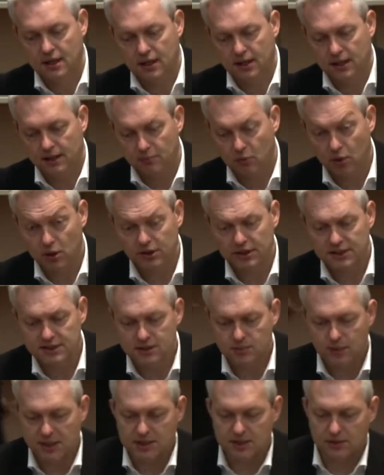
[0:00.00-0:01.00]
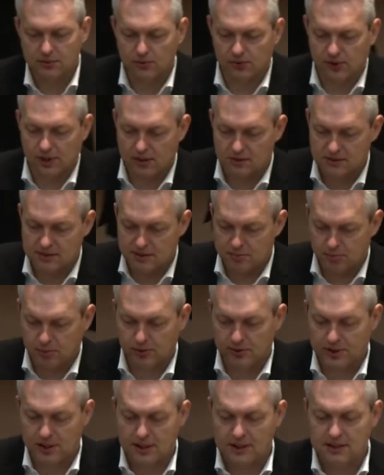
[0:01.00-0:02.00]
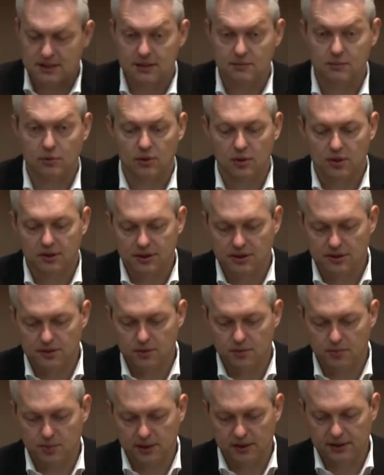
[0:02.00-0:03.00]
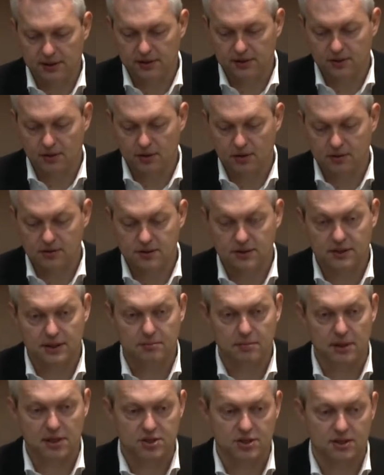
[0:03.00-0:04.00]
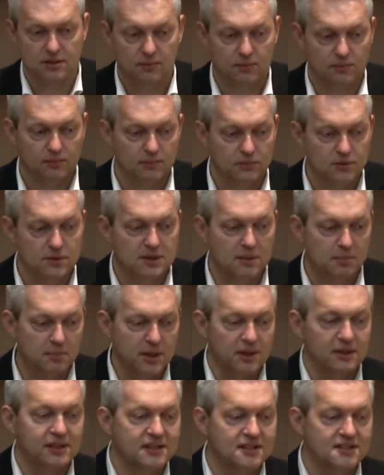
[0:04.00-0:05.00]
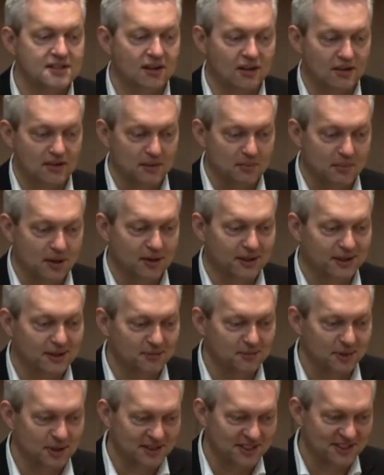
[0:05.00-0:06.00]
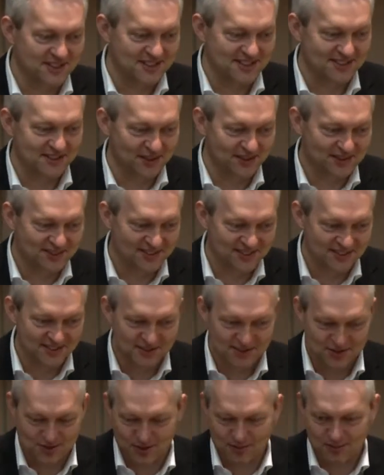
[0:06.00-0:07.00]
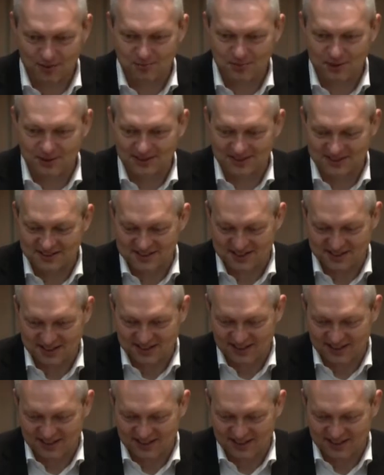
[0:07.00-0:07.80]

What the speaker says: more than 22,000 employees, and more than 2 billion euros in budget. The billions are American billions, not the German billions.